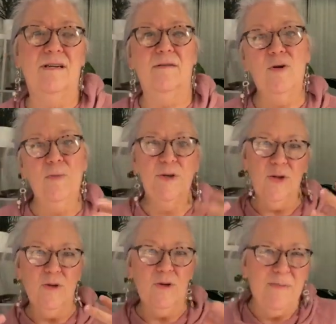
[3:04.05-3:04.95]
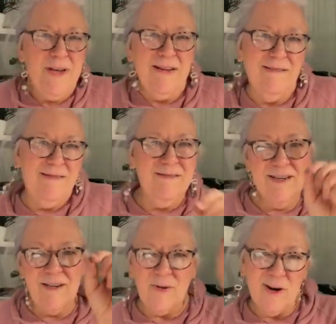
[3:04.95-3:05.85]
oh, I'm a jeweler, I'm not
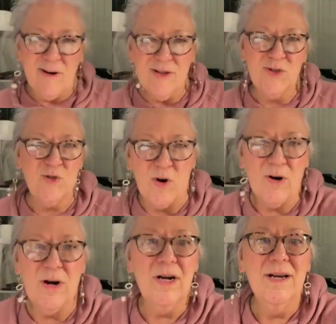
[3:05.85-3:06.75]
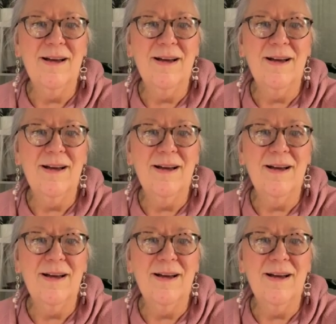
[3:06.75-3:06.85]
an artist drawer.